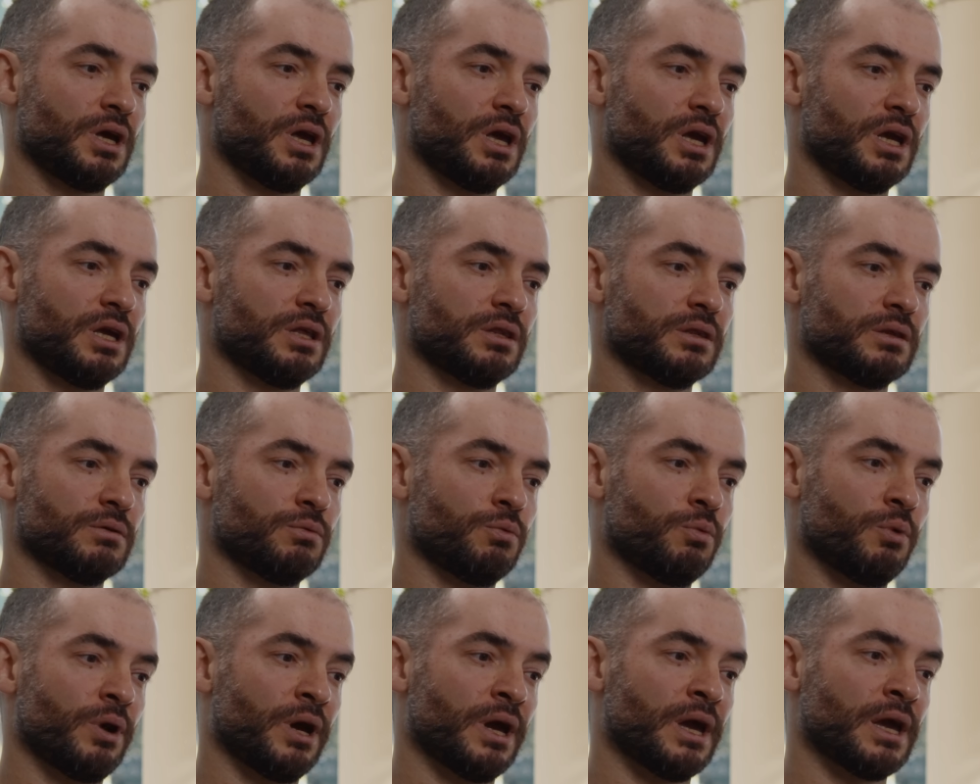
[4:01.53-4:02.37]
in the
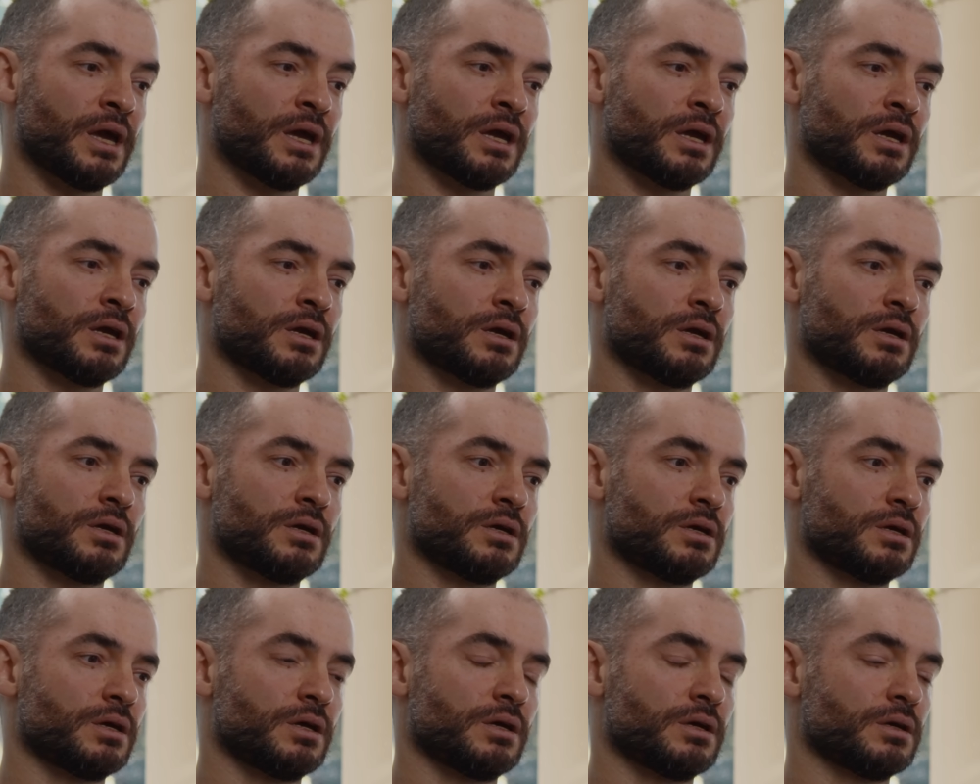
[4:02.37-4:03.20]
way
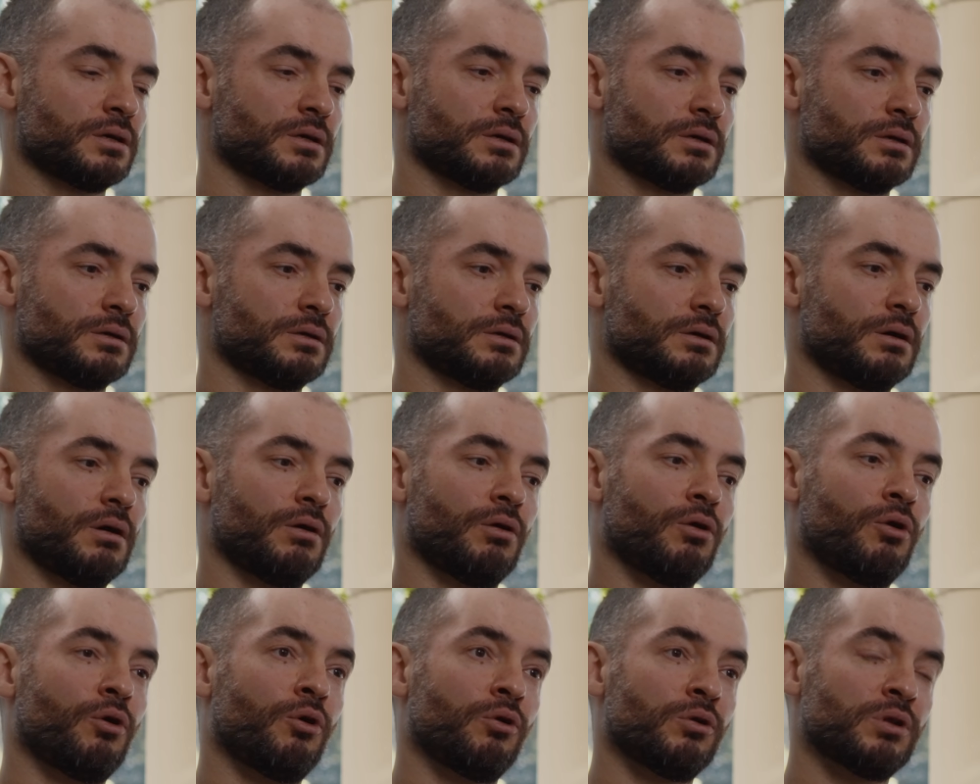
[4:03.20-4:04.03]

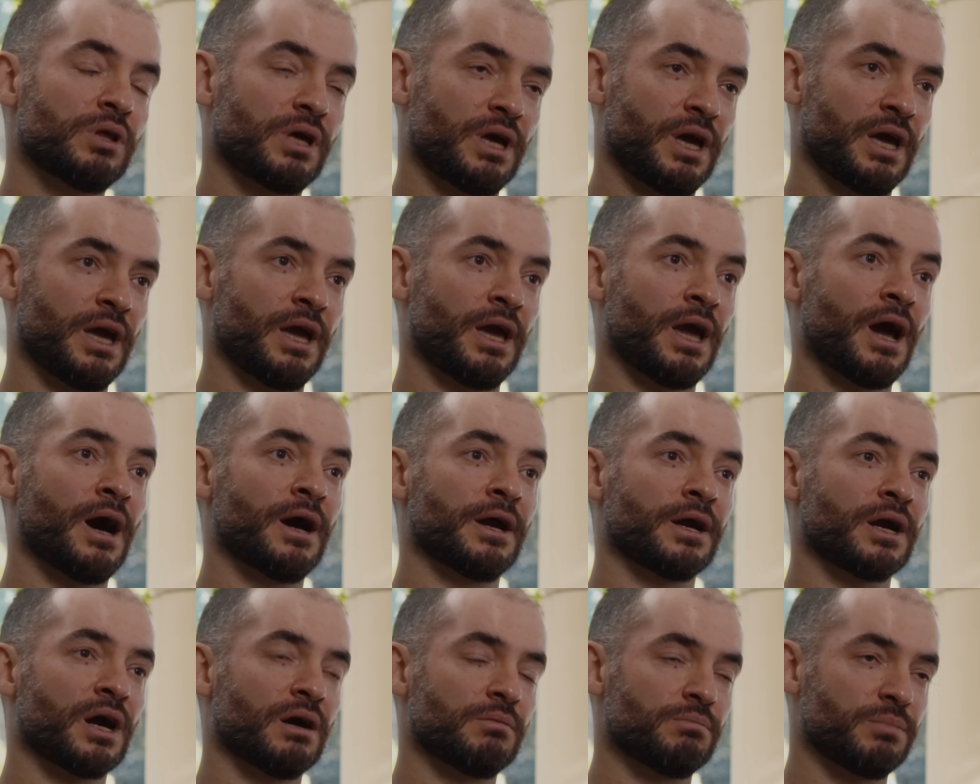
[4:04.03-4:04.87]
all
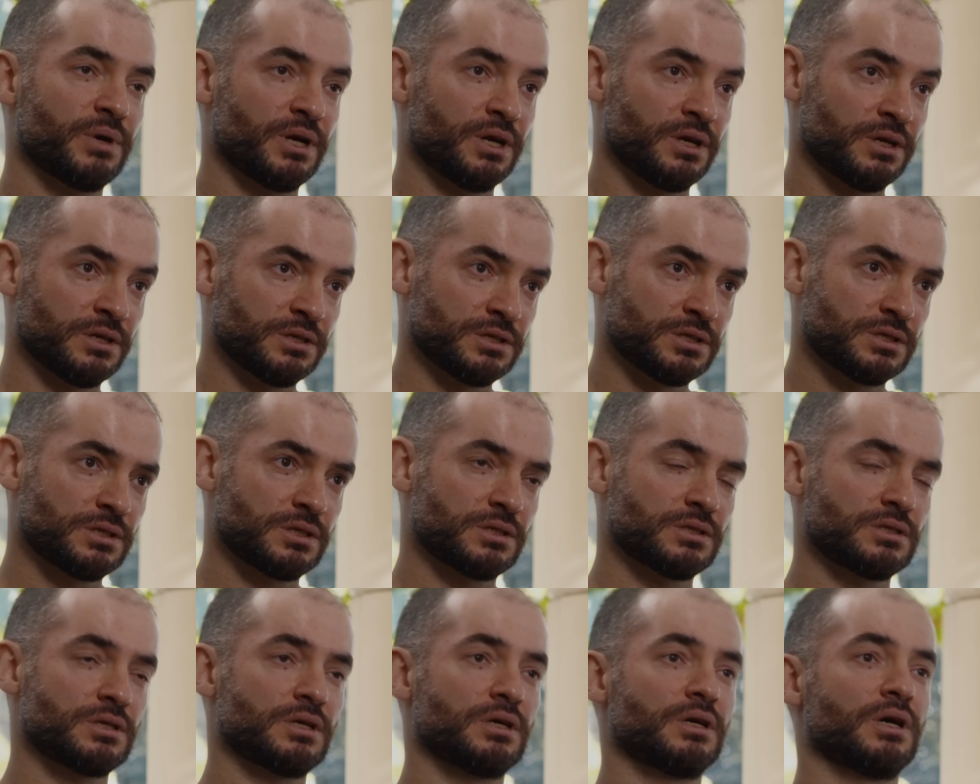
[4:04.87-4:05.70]
AI companies
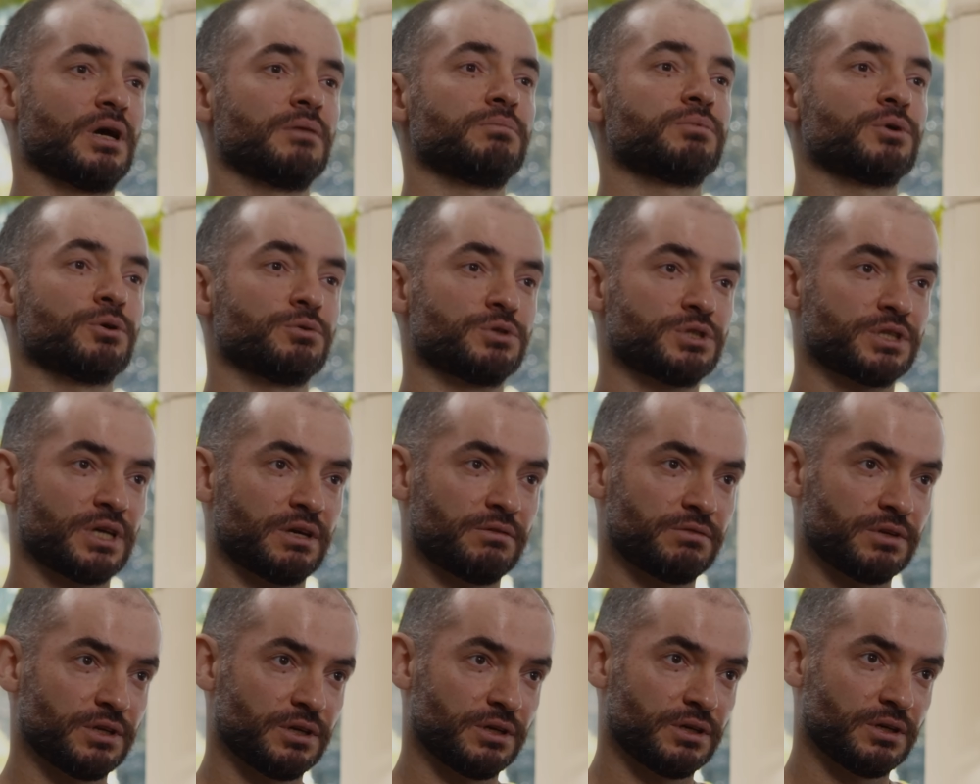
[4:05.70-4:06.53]
approach
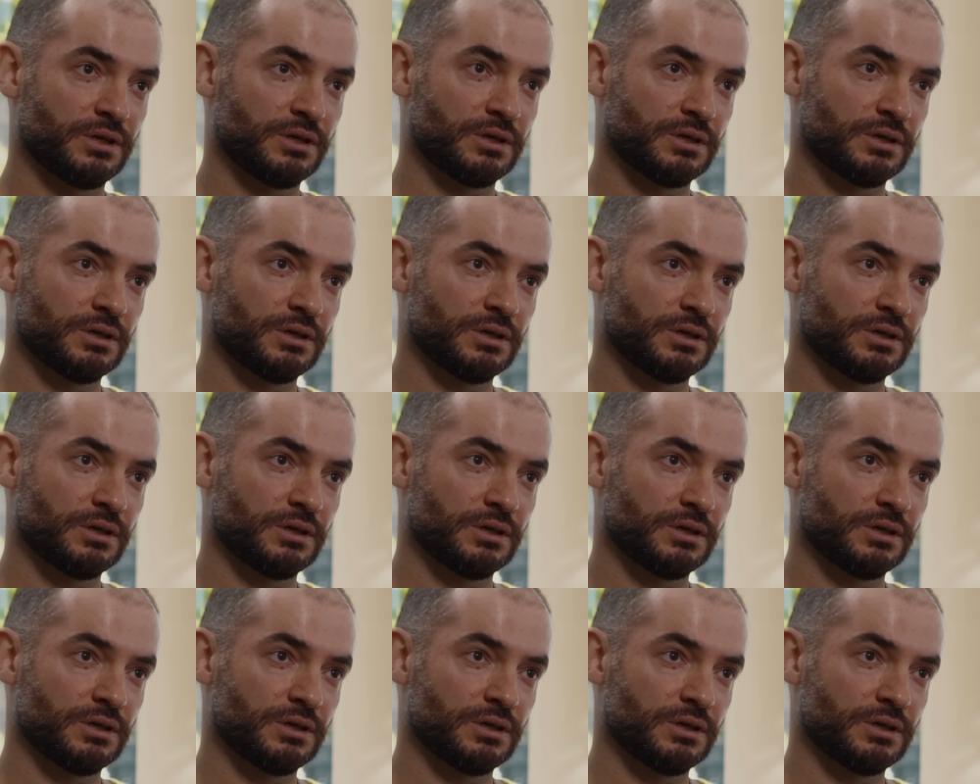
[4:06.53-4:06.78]
safety.